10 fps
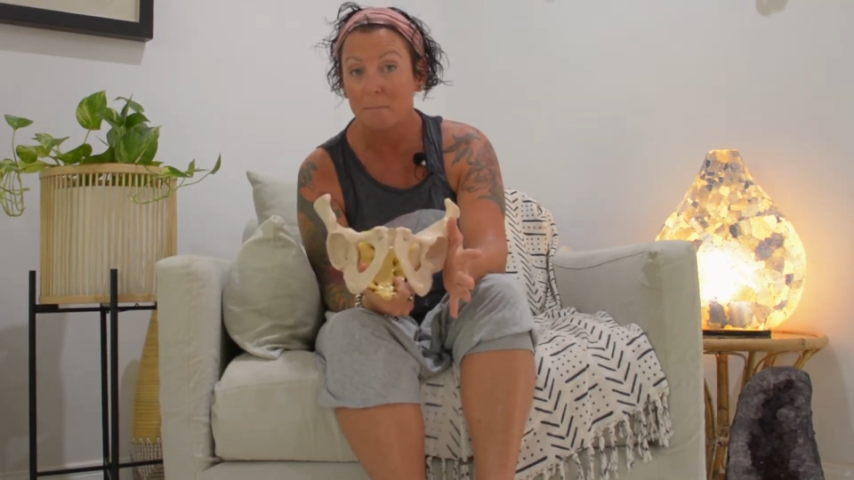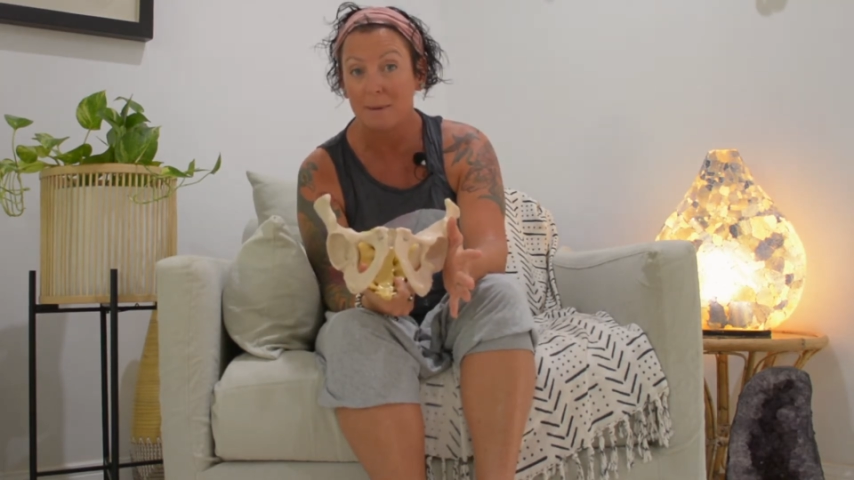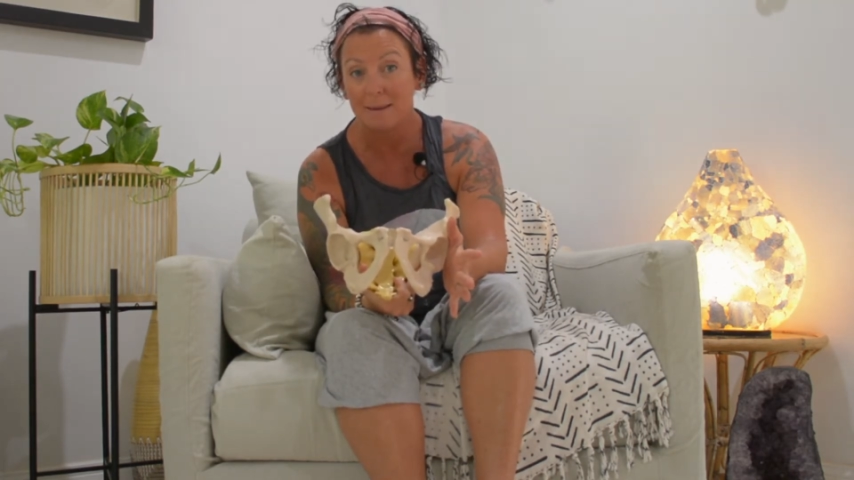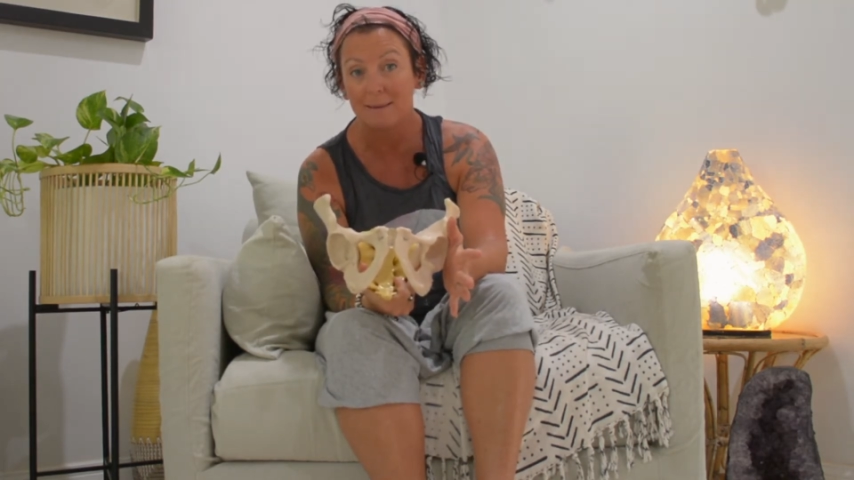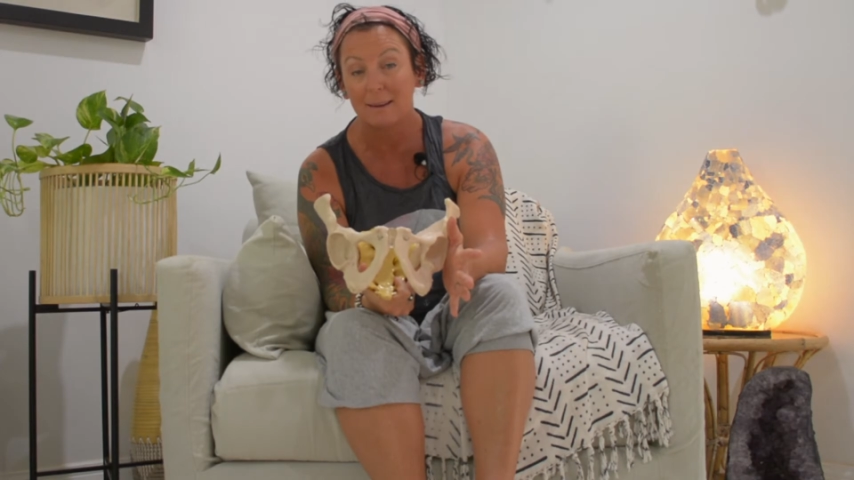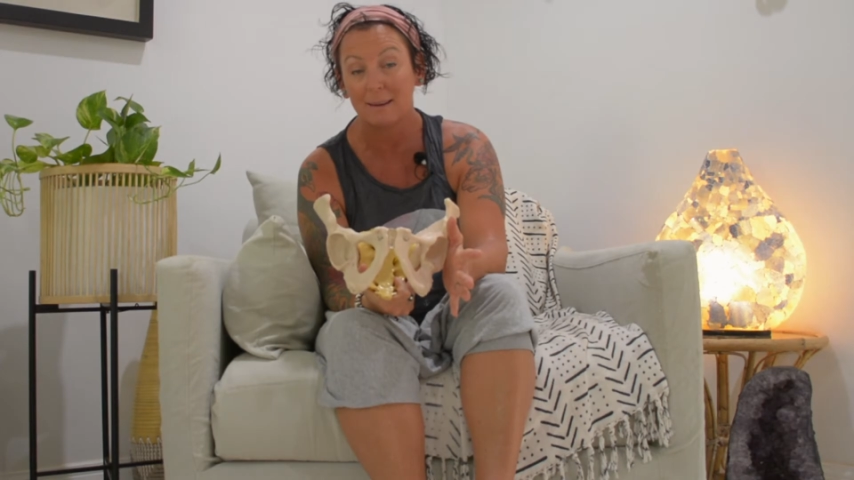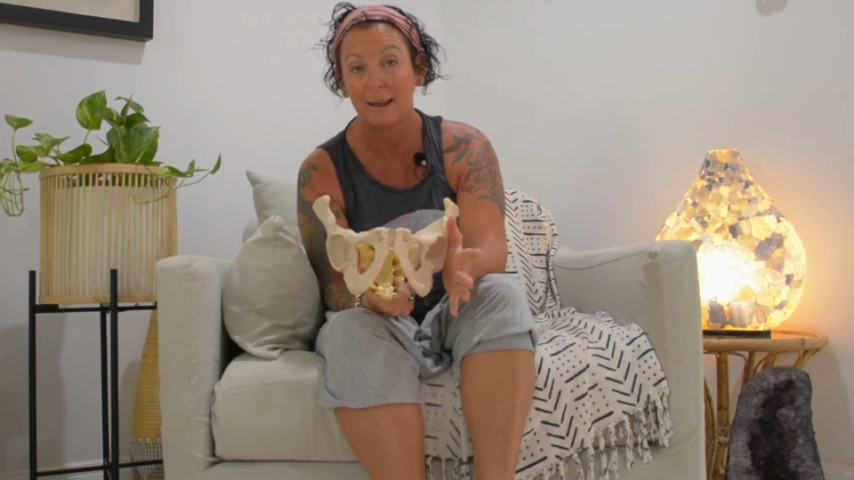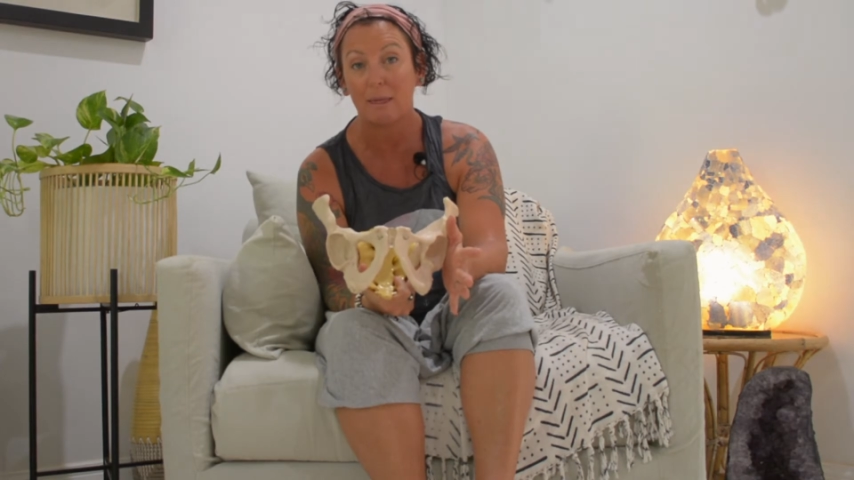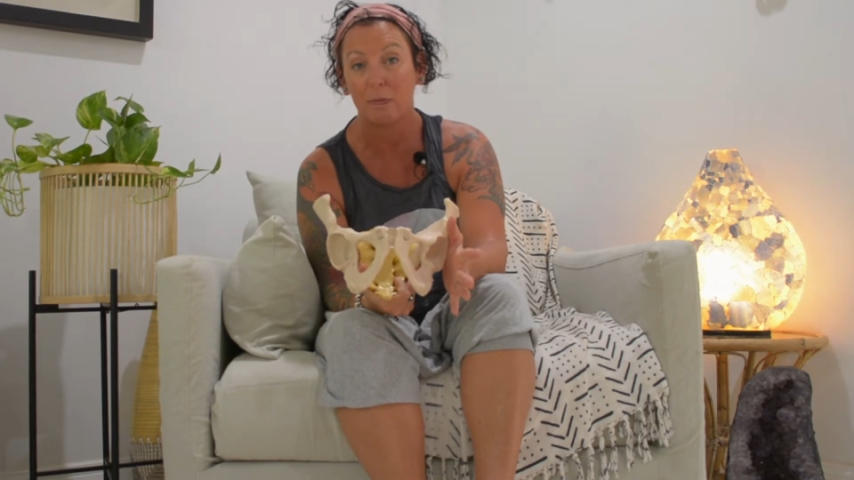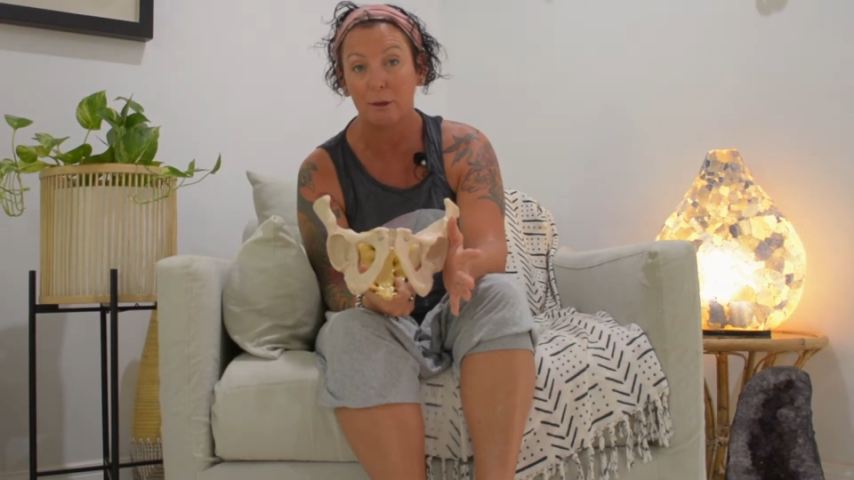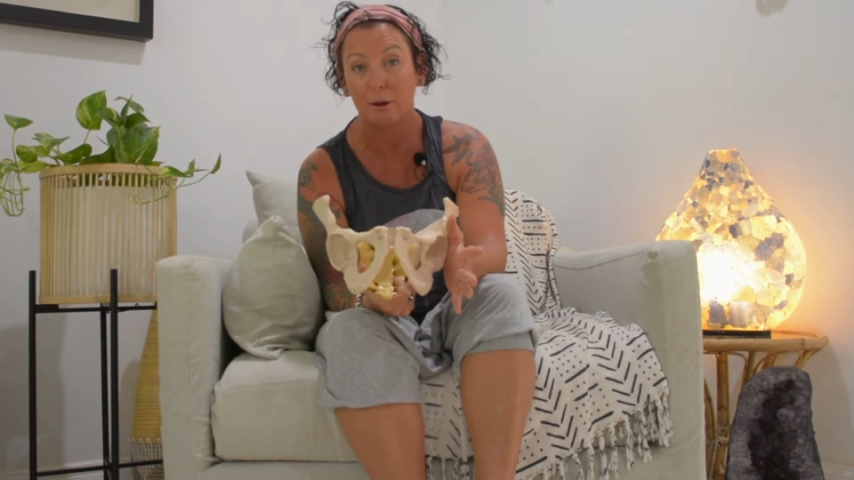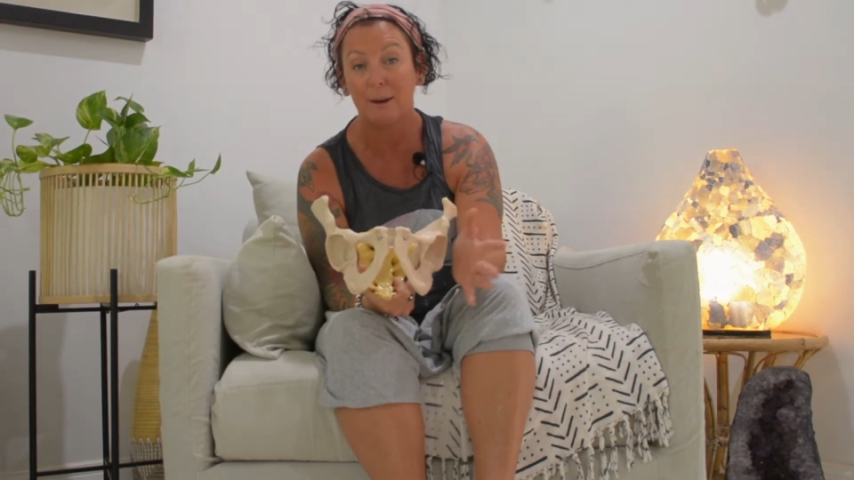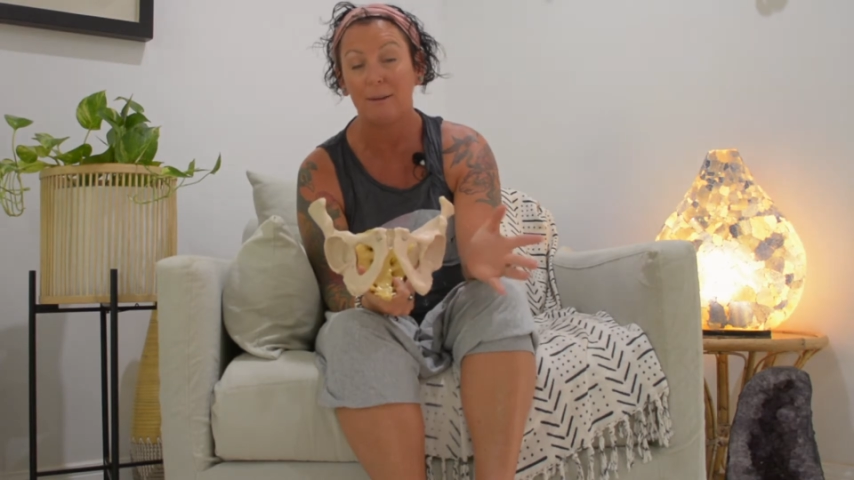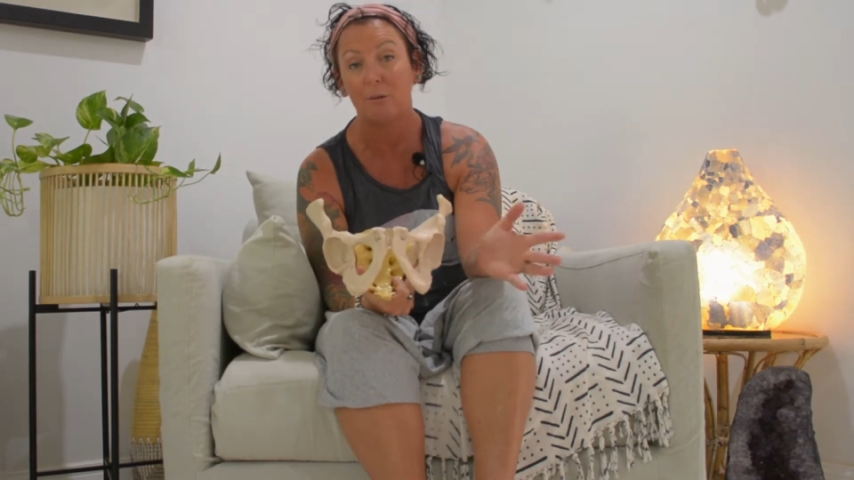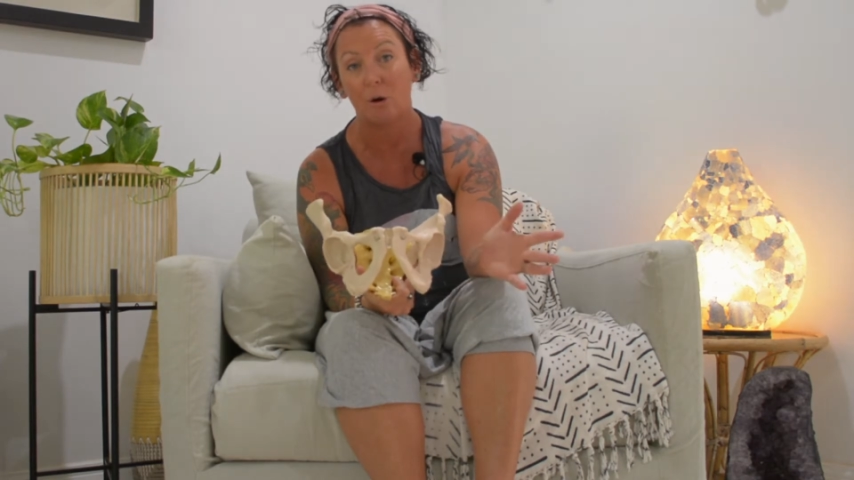mid to late
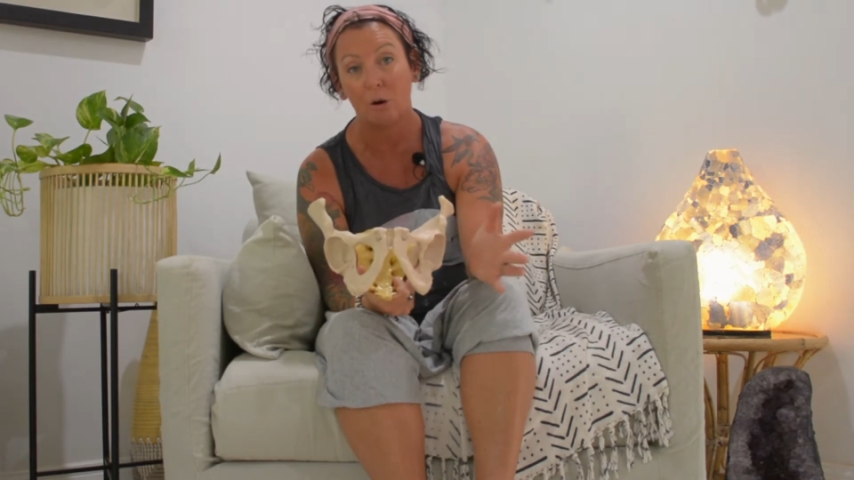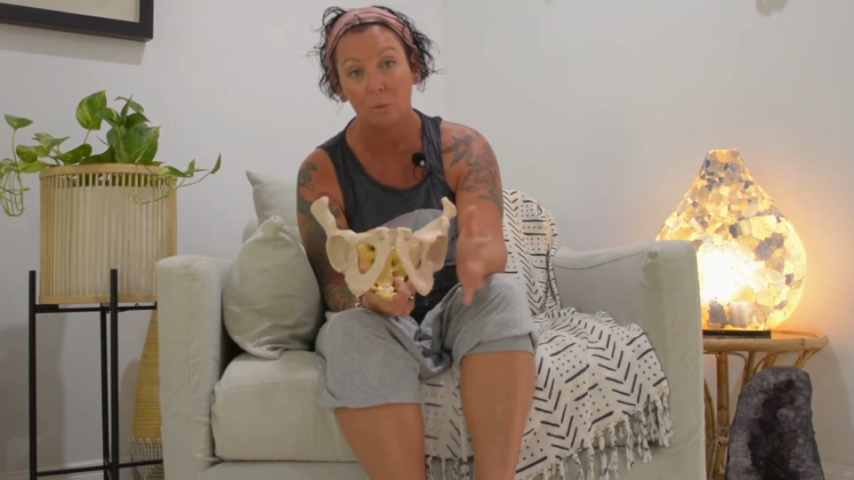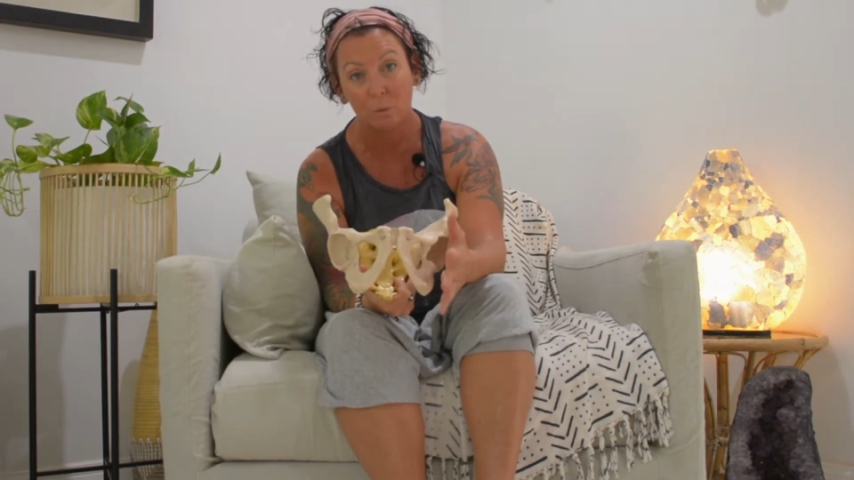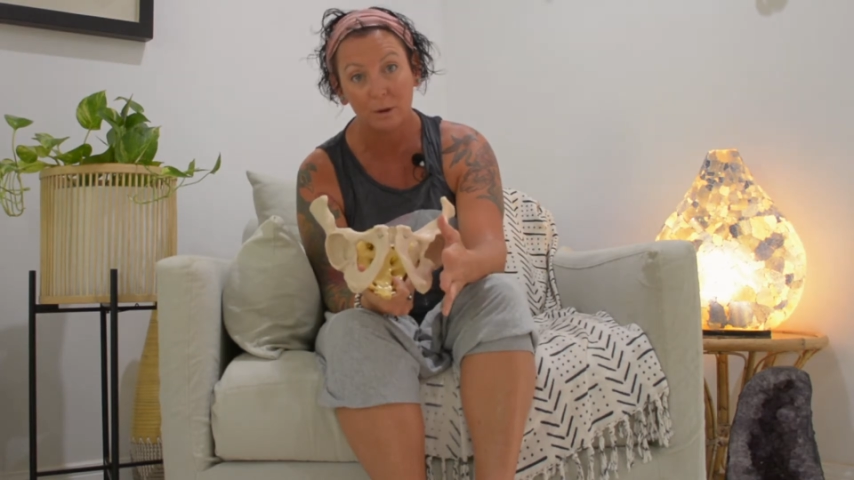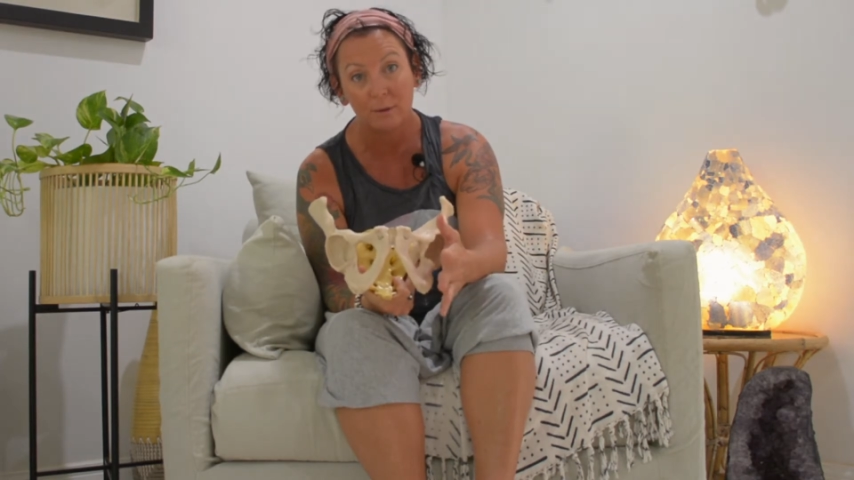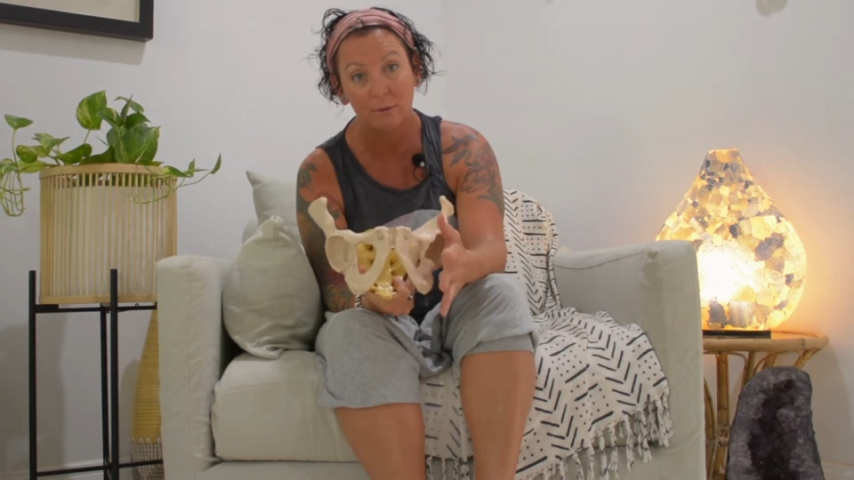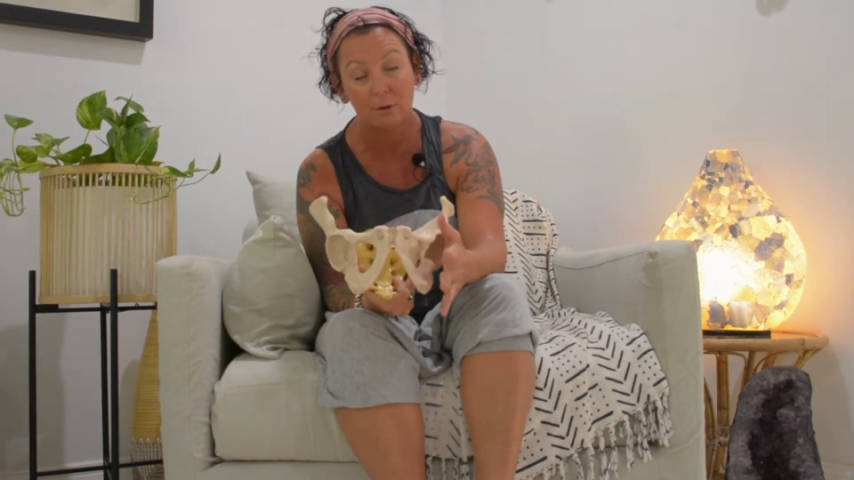30s onwards,